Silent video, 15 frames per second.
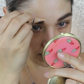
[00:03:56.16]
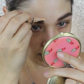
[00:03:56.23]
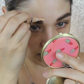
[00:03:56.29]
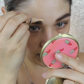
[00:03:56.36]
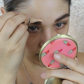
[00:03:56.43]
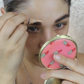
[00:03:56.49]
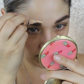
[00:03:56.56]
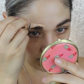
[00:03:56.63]

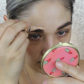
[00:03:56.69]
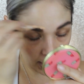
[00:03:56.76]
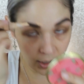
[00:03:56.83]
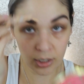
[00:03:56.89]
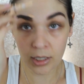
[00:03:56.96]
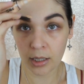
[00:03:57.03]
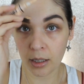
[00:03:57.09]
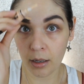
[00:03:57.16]
And then I
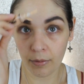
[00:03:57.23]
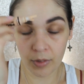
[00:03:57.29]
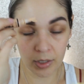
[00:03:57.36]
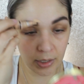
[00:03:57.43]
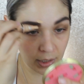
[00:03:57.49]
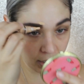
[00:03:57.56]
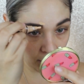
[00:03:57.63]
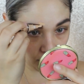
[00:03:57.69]
just love
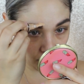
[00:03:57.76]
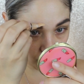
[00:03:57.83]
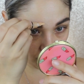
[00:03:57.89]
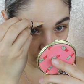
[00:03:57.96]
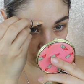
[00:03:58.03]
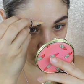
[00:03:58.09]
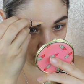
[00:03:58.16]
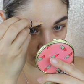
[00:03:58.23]
this concealer so
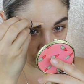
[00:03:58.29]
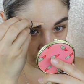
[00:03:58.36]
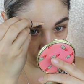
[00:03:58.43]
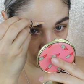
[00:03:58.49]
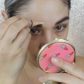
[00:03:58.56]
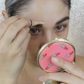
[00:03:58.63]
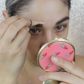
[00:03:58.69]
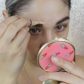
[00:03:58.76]
much, especially
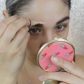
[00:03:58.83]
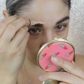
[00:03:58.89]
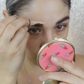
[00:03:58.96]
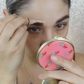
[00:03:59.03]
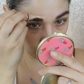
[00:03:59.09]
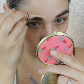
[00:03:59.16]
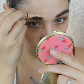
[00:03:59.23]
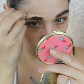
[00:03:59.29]
for this. And
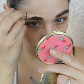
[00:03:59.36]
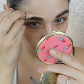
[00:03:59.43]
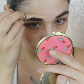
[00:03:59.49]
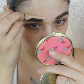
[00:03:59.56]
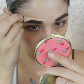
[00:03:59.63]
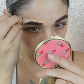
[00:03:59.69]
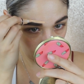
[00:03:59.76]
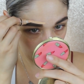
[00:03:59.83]
just kind of
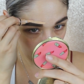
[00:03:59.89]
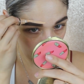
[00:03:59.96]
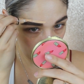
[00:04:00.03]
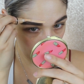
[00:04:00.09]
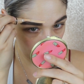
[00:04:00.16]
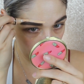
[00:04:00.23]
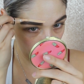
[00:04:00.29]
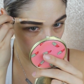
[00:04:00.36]

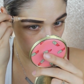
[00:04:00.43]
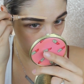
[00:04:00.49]
outline